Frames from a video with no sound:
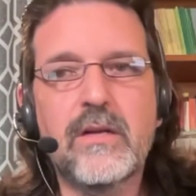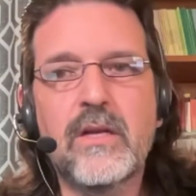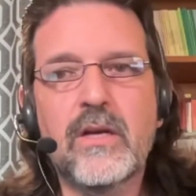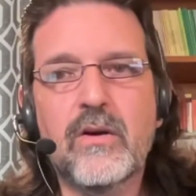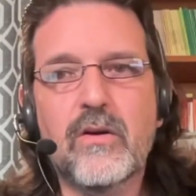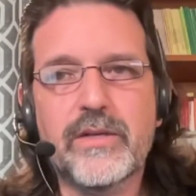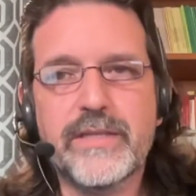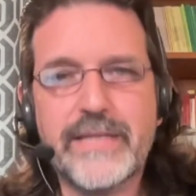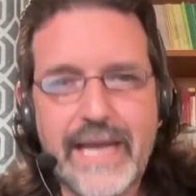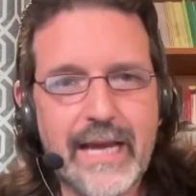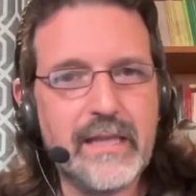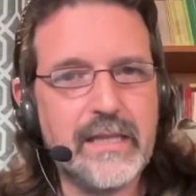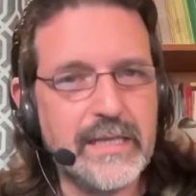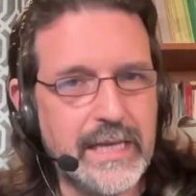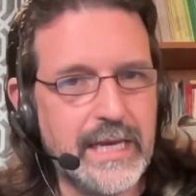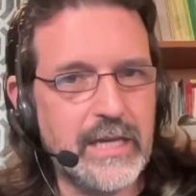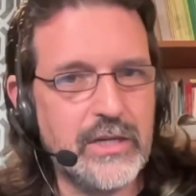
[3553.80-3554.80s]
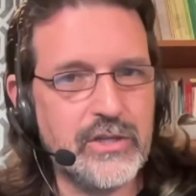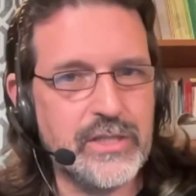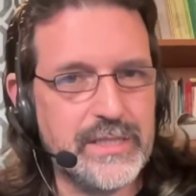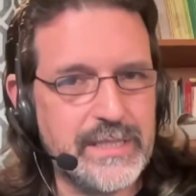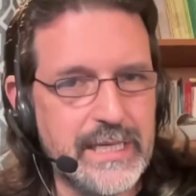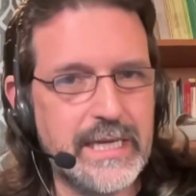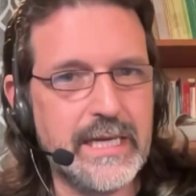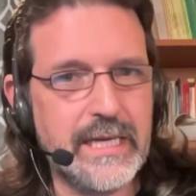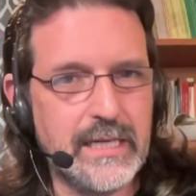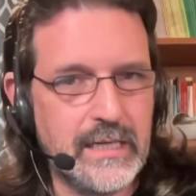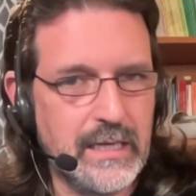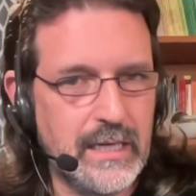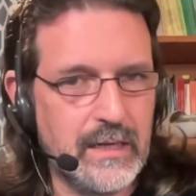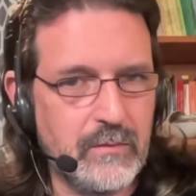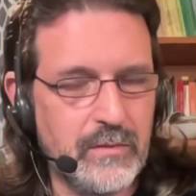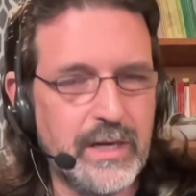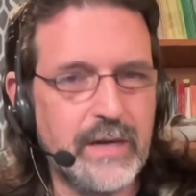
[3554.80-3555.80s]
or talent agents in
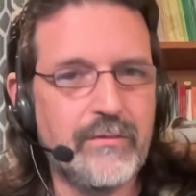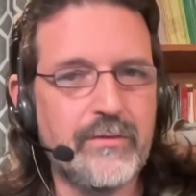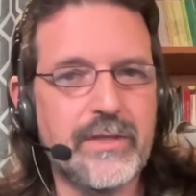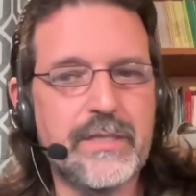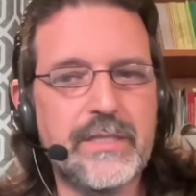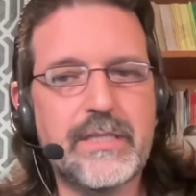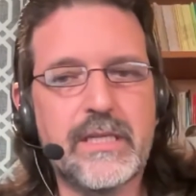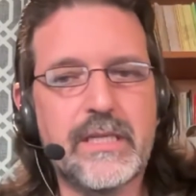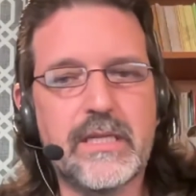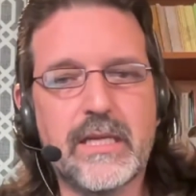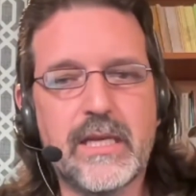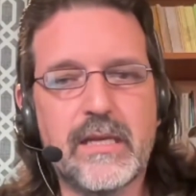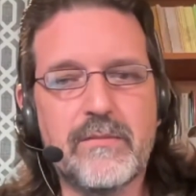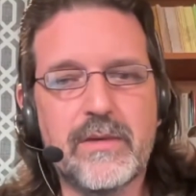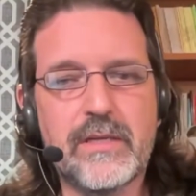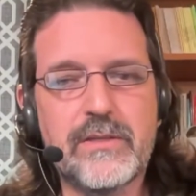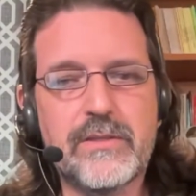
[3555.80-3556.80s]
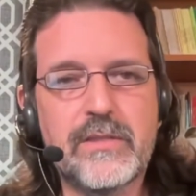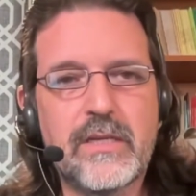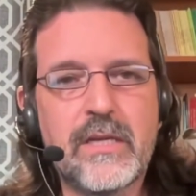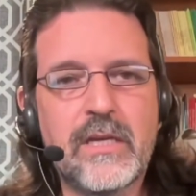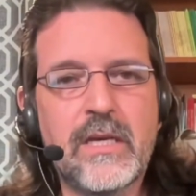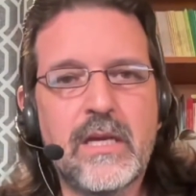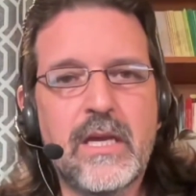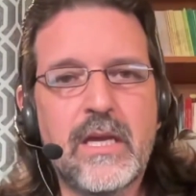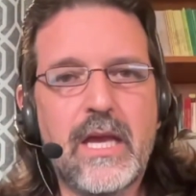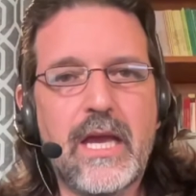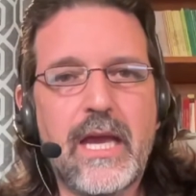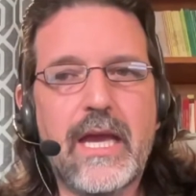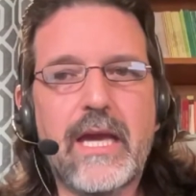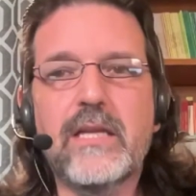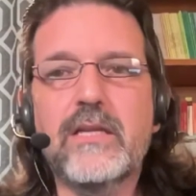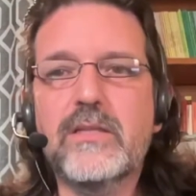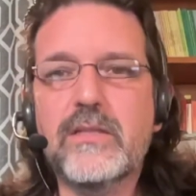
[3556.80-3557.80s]
whatever the city name is,
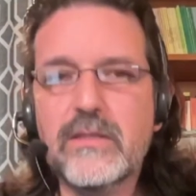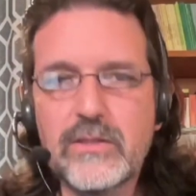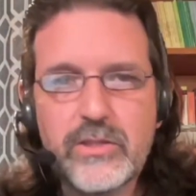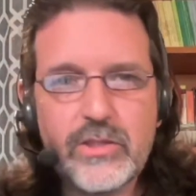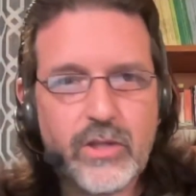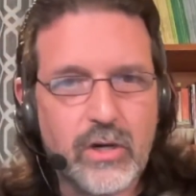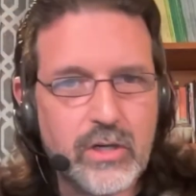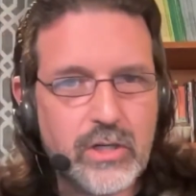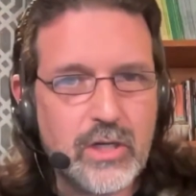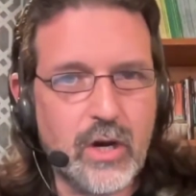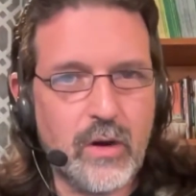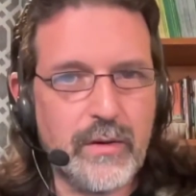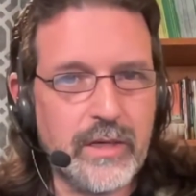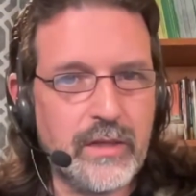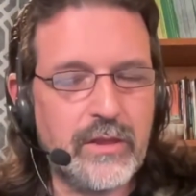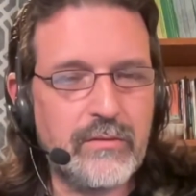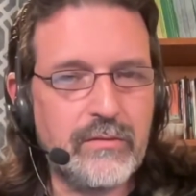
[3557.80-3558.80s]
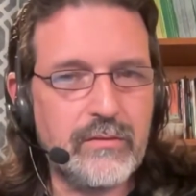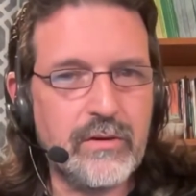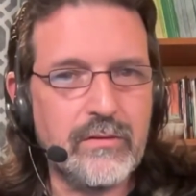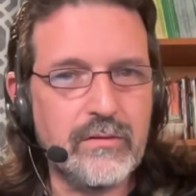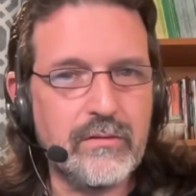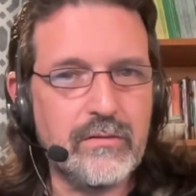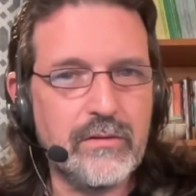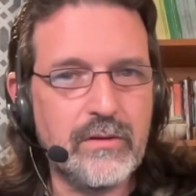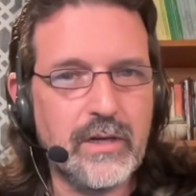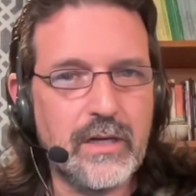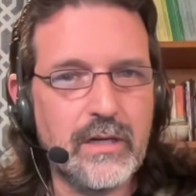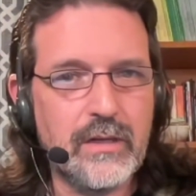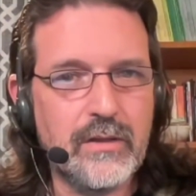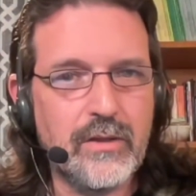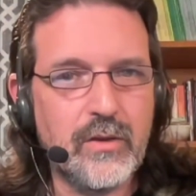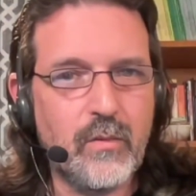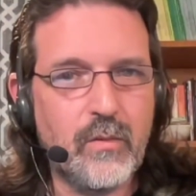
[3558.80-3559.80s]
and start going through
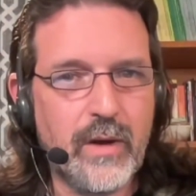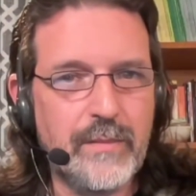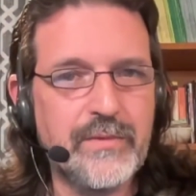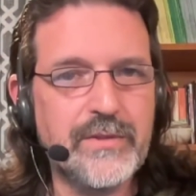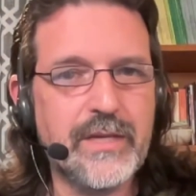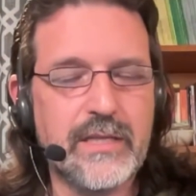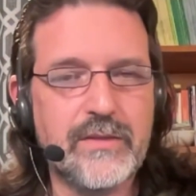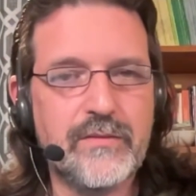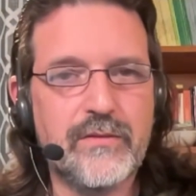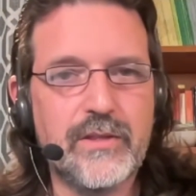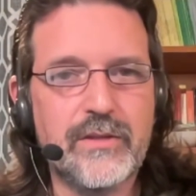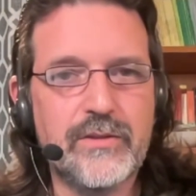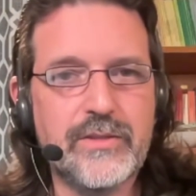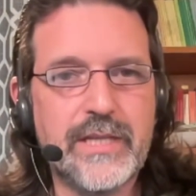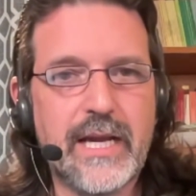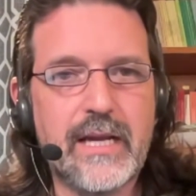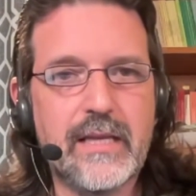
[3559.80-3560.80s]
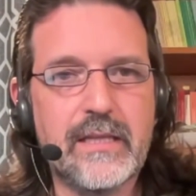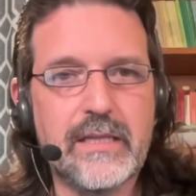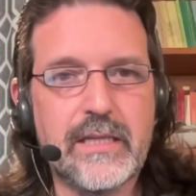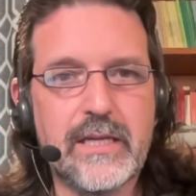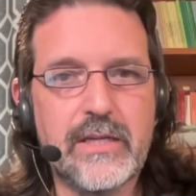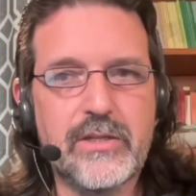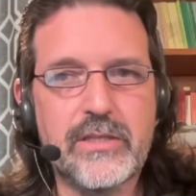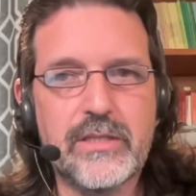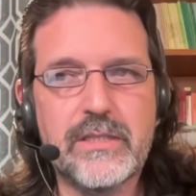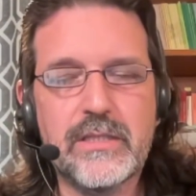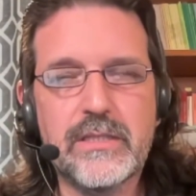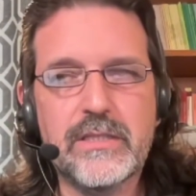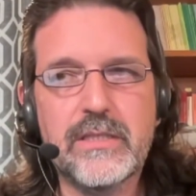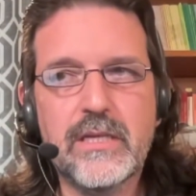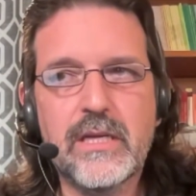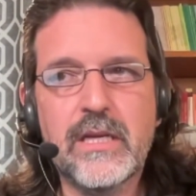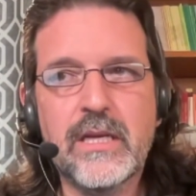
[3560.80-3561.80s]
the websites for those talent agencies.
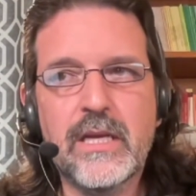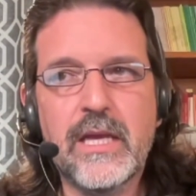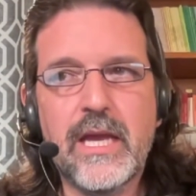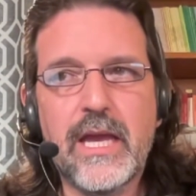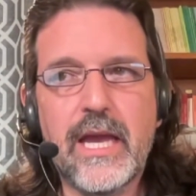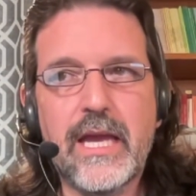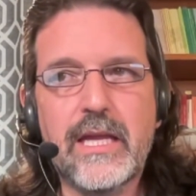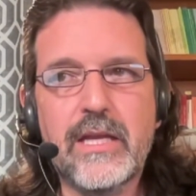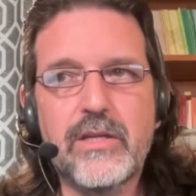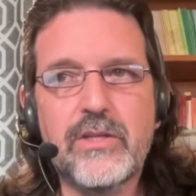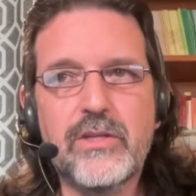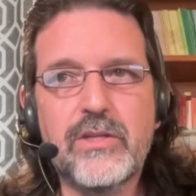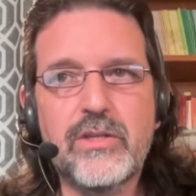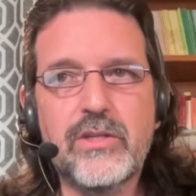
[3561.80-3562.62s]
And